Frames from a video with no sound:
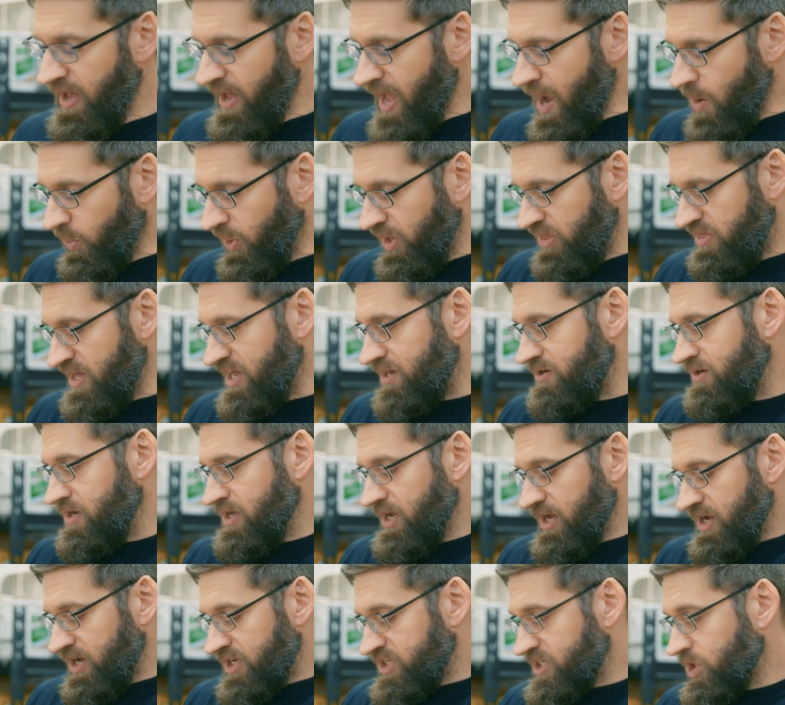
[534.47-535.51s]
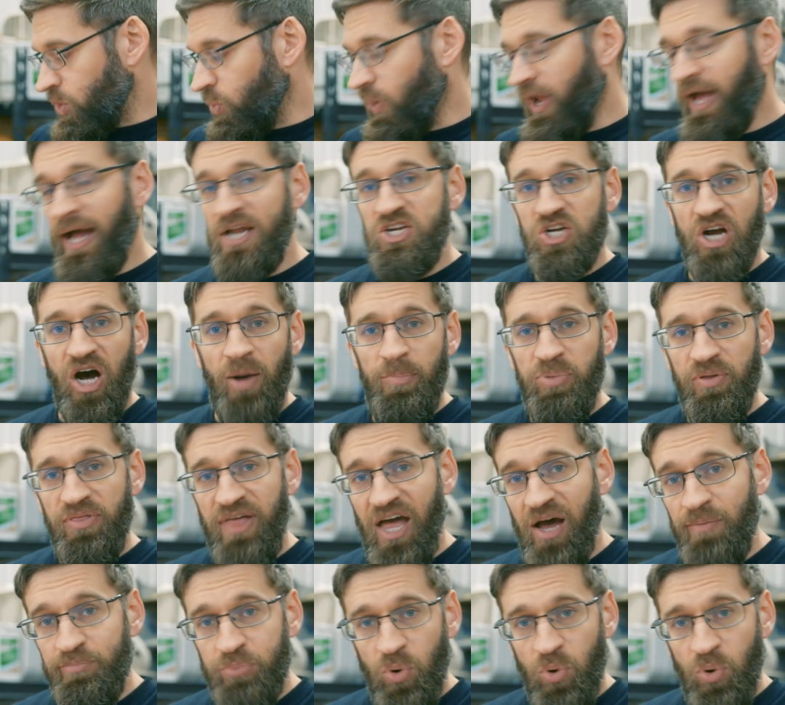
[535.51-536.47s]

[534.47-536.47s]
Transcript: We then scratch up that